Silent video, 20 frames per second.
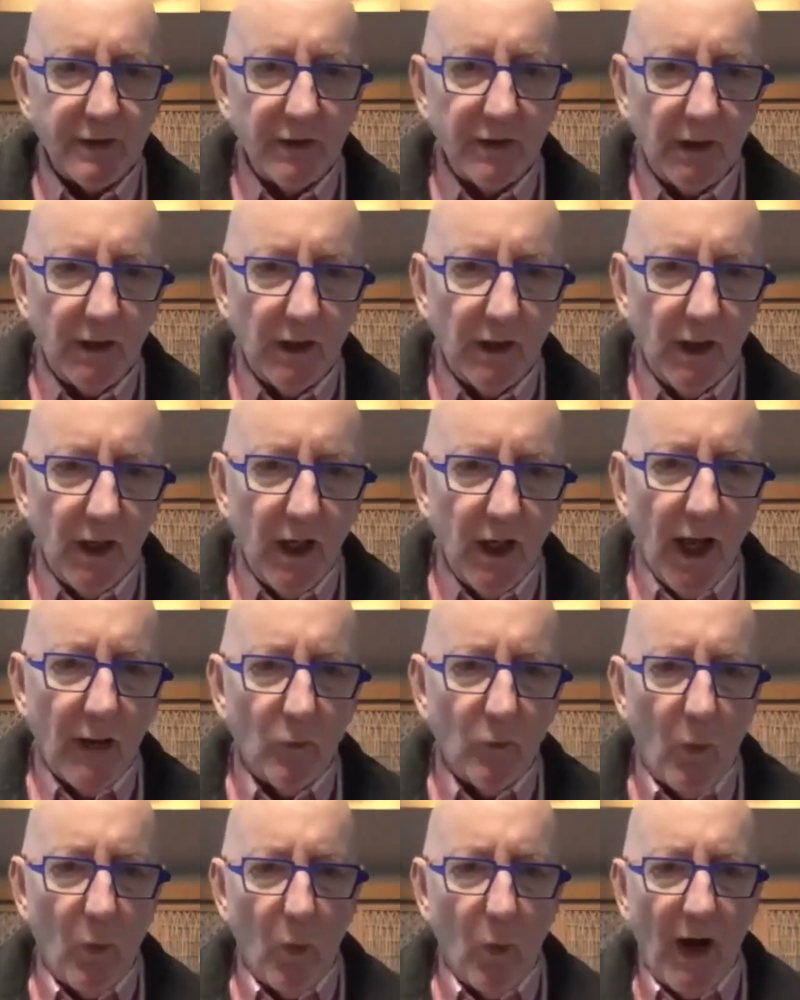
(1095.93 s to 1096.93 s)
And why
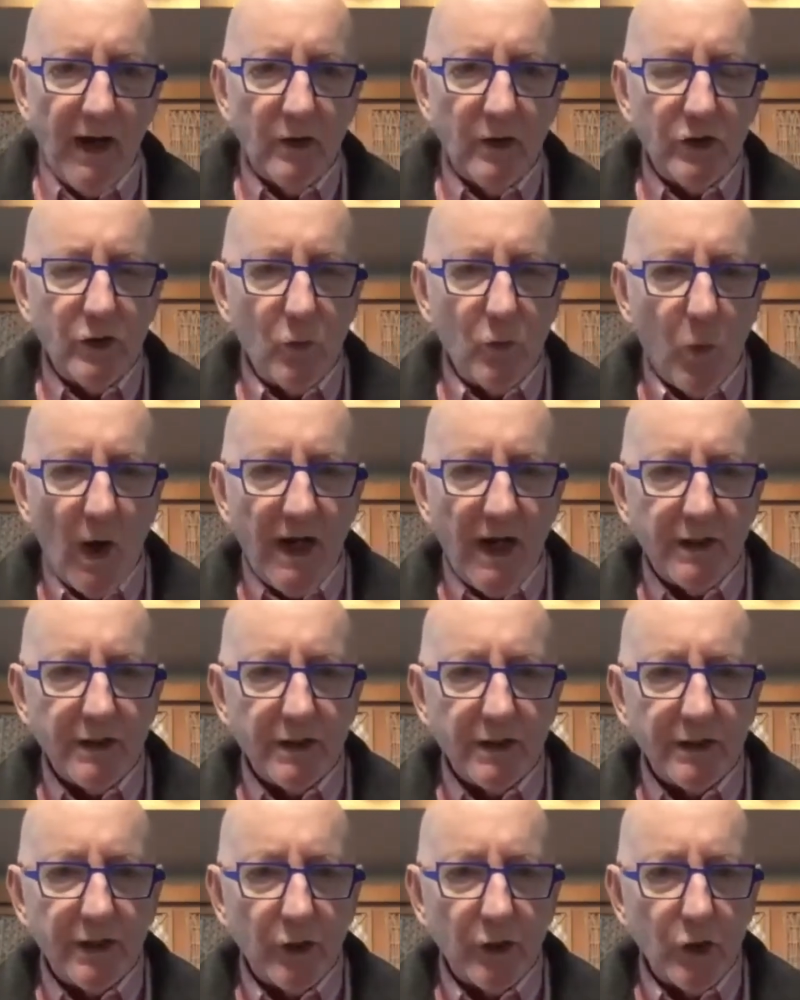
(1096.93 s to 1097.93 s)
don't you wait until your
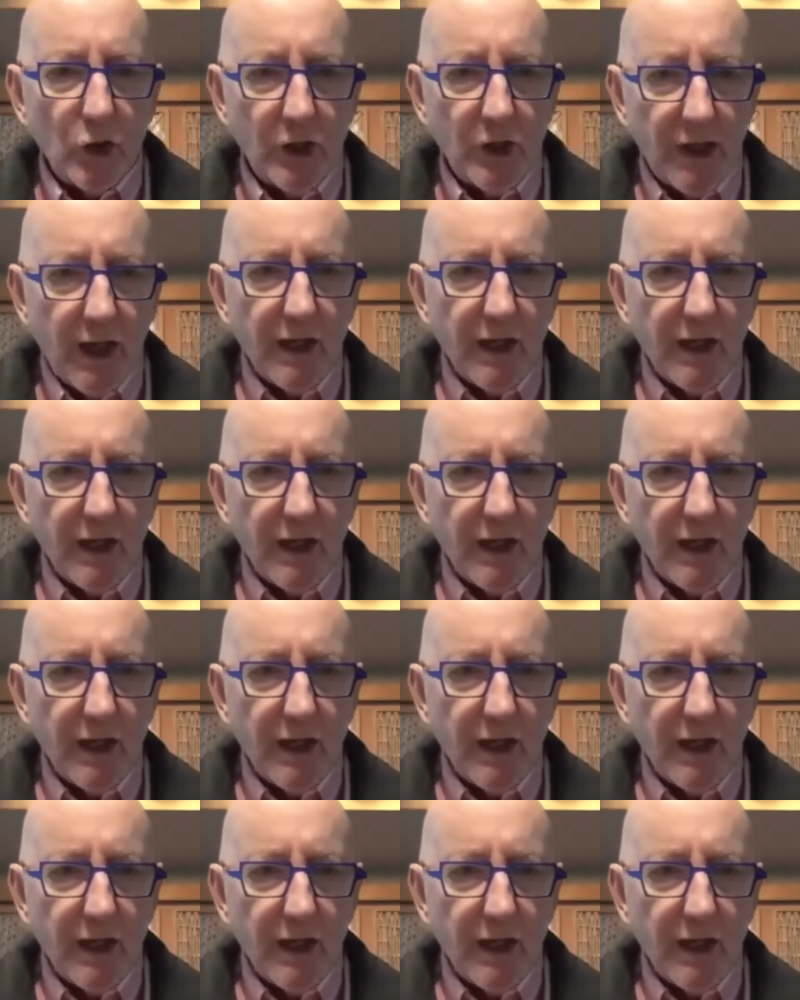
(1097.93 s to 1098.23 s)
kids are